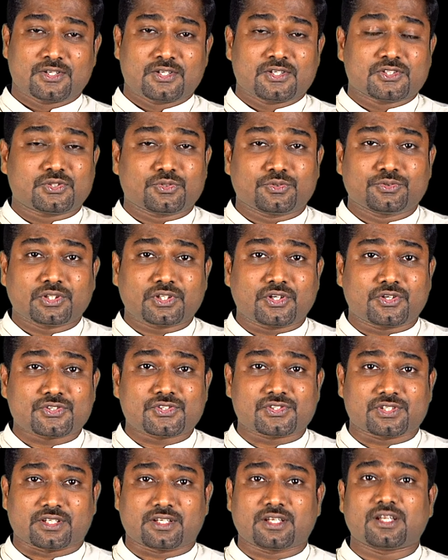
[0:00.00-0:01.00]
So the
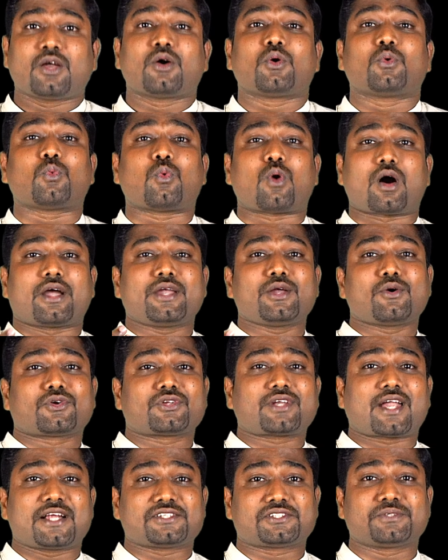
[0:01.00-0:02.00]
question, why
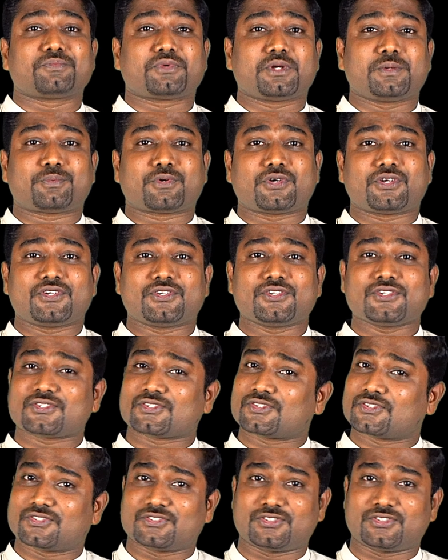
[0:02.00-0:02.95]
organisms reproduce?